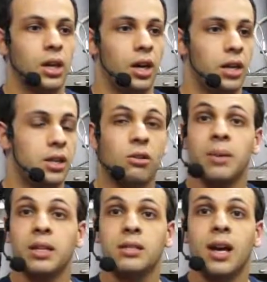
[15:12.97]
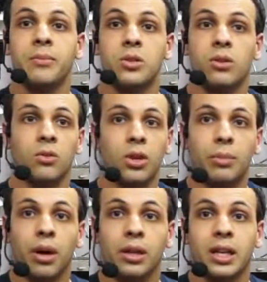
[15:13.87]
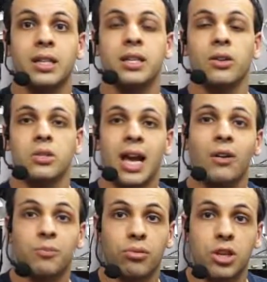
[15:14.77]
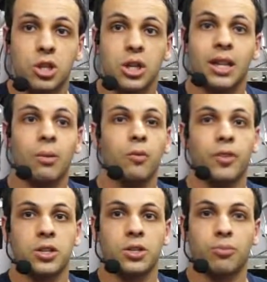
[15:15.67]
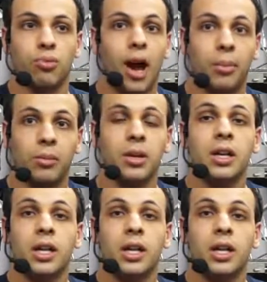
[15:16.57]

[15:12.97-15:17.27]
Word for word: Uh, there are many times you can reball an Intel South Bridge, and that will fix your problem.